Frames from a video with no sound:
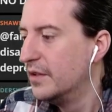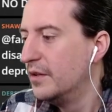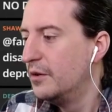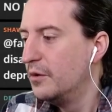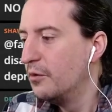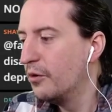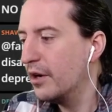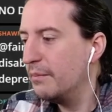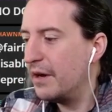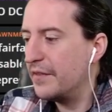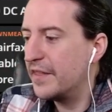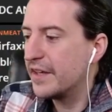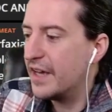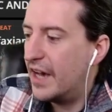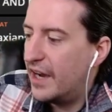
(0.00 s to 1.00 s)
what about the
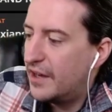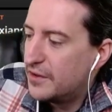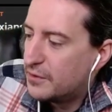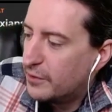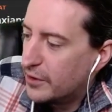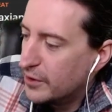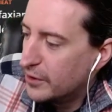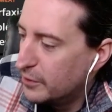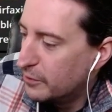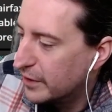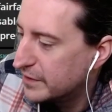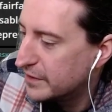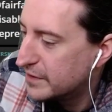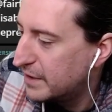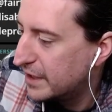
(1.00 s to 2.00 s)
guy on Twitter who wants
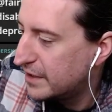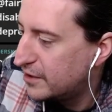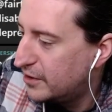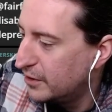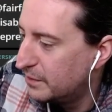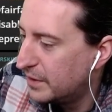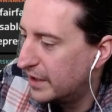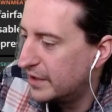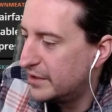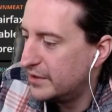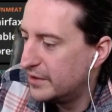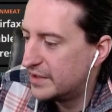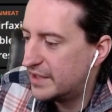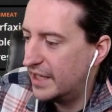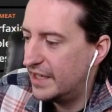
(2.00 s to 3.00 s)
to make Cuba a new
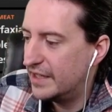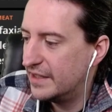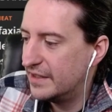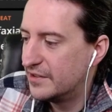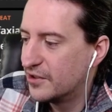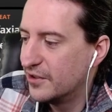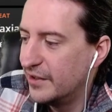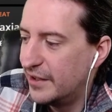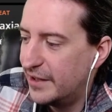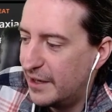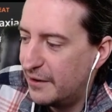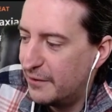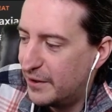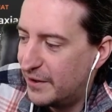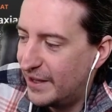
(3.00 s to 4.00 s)
state? Surely they
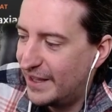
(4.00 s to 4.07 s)
would.